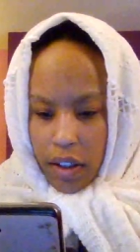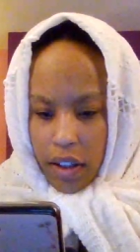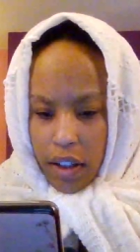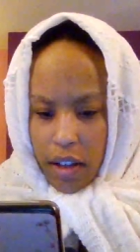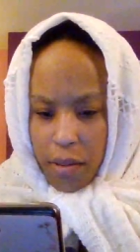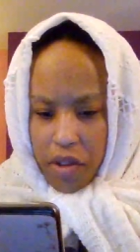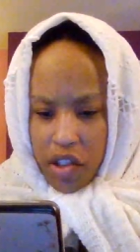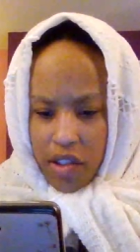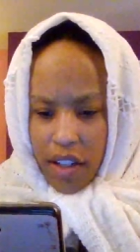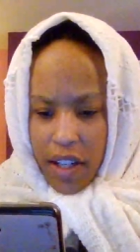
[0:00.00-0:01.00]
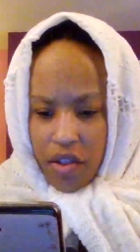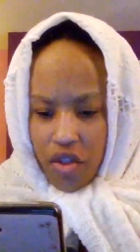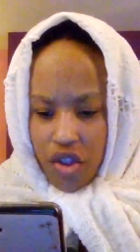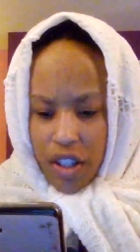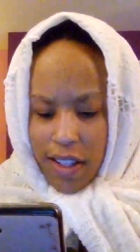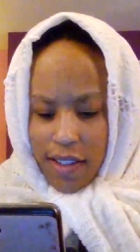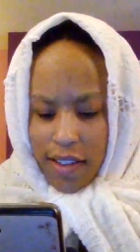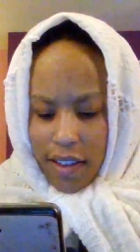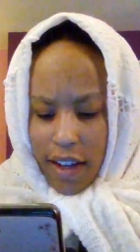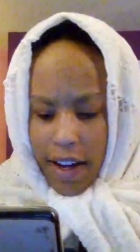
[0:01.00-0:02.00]
um, slice
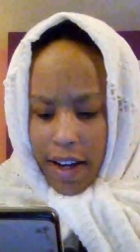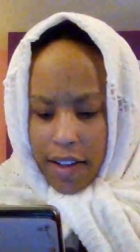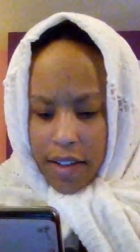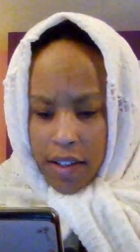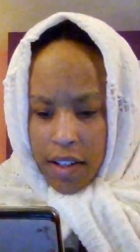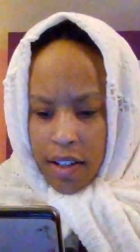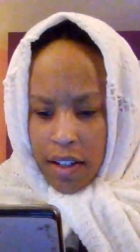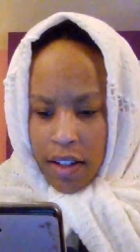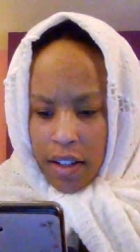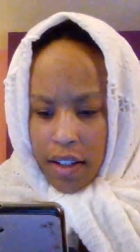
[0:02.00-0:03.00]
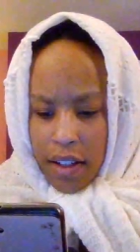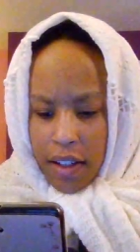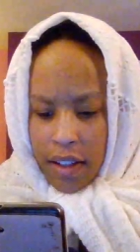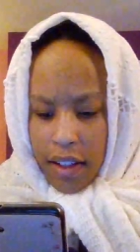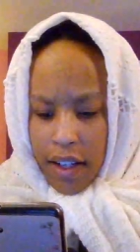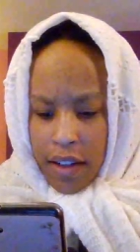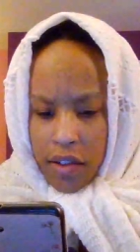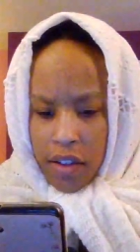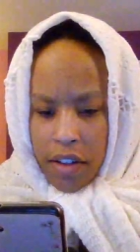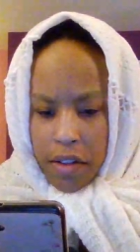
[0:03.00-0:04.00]
Jin's legs and he
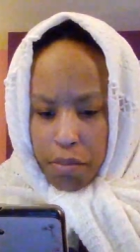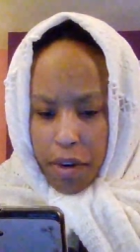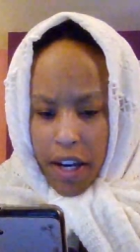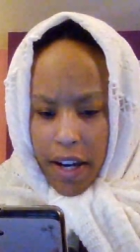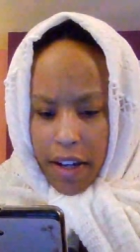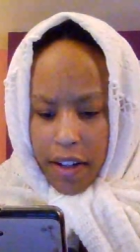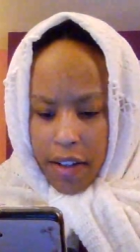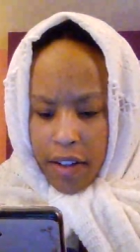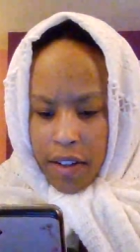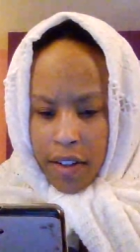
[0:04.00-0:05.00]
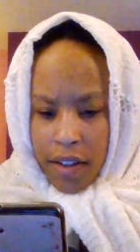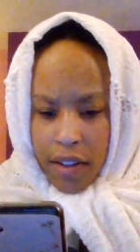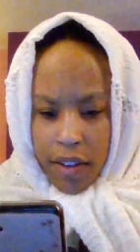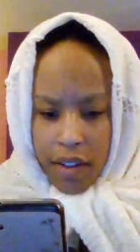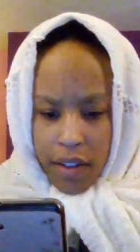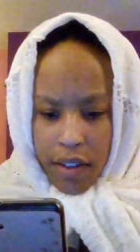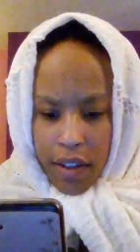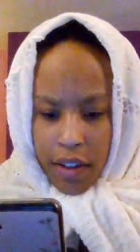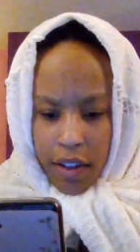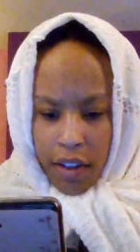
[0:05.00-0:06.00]
lands on his back.
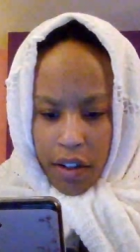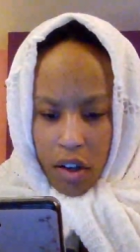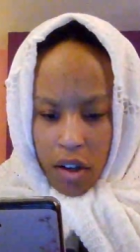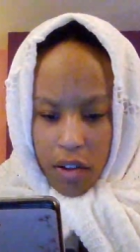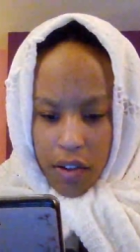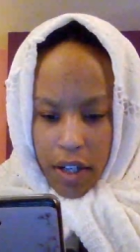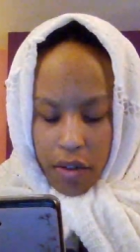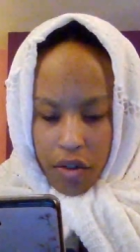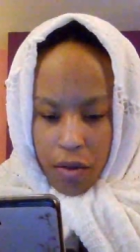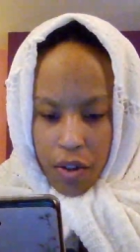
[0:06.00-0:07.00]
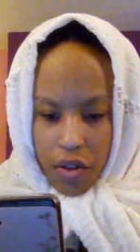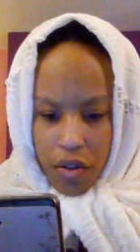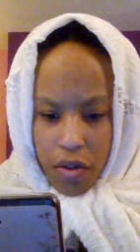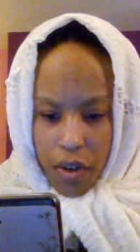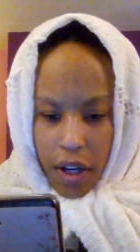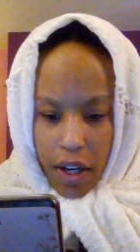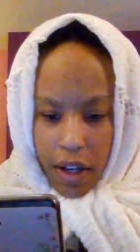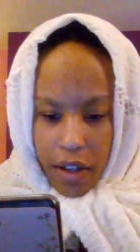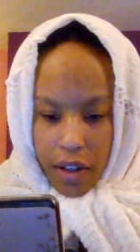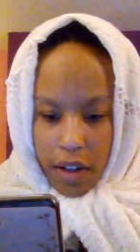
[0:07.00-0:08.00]
And then he calls out to his
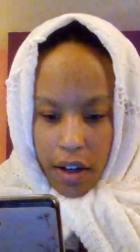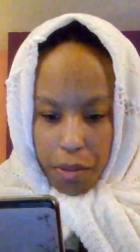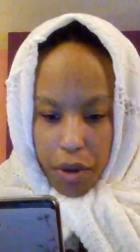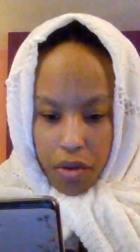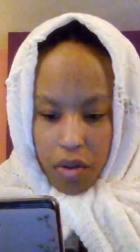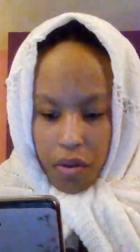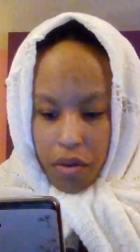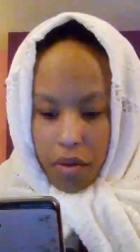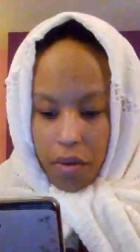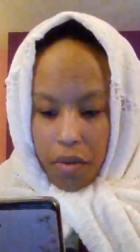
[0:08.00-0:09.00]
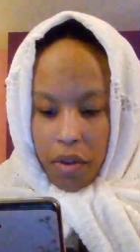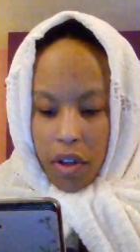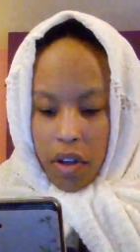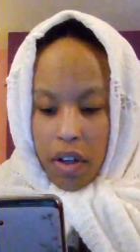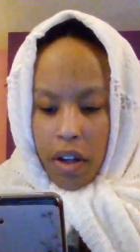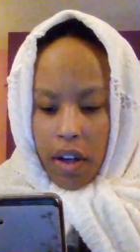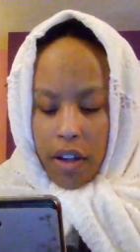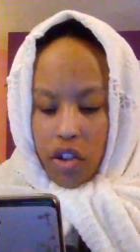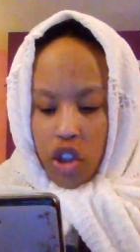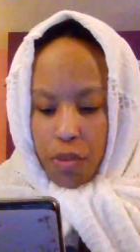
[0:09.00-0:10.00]
Tsugai, Kamoto kun,
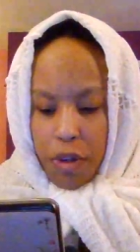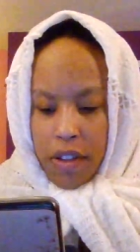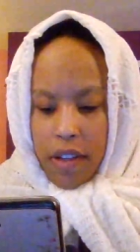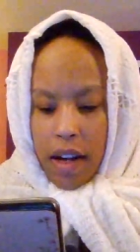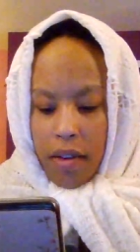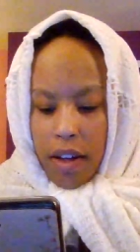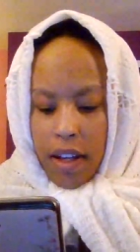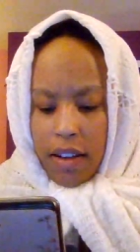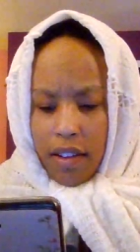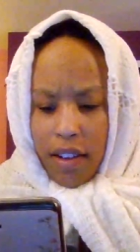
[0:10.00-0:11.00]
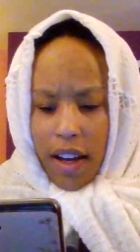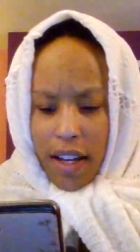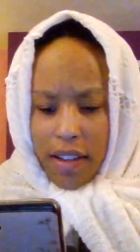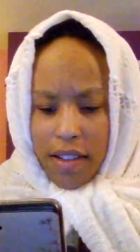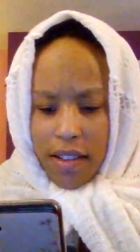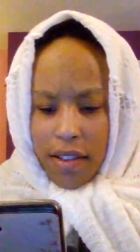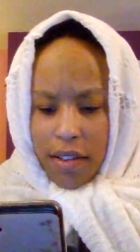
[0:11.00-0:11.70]
and spits out a light,